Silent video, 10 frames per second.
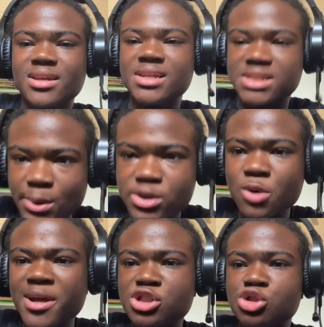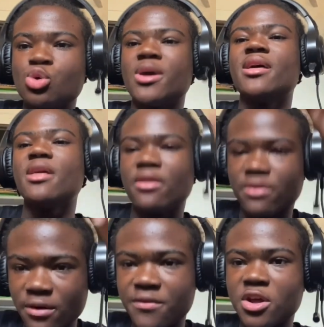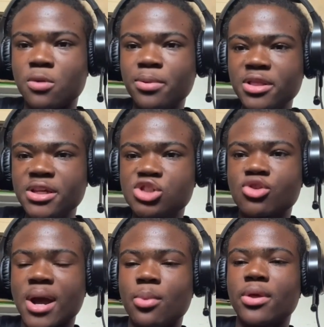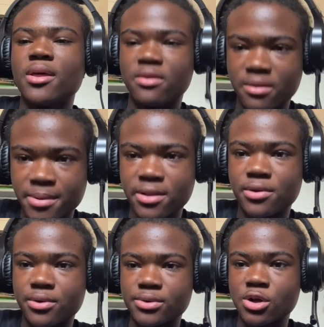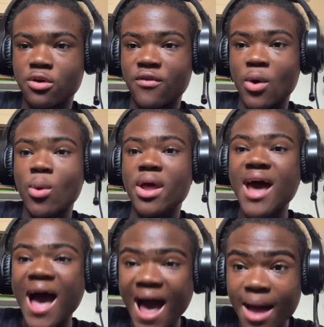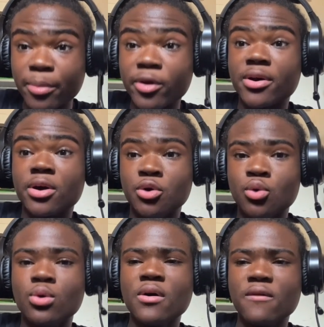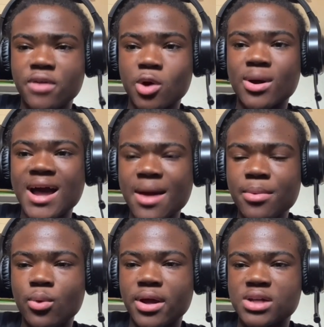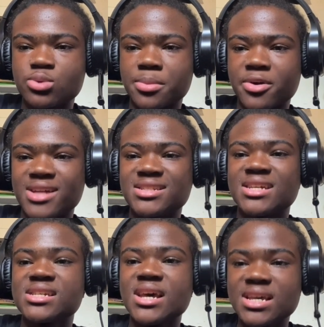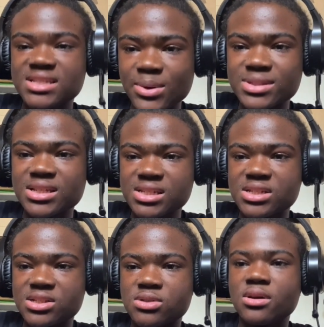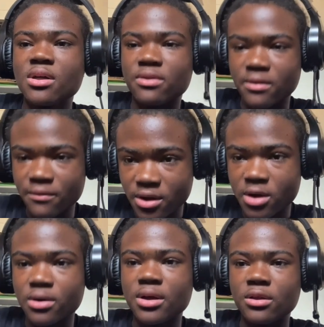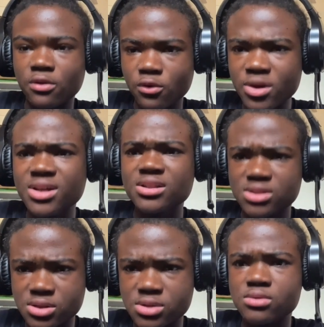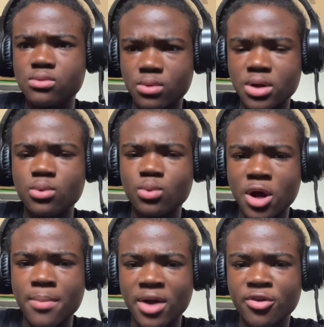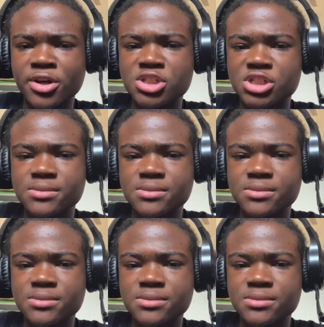So anyways, hope you guys enjoy the video. Please subscribe with the bell on those get notified when I upload a new video. Comment what do you guys want me to react to next. So anyways, let's get to the video. In three, two, one, we are back running and cheese.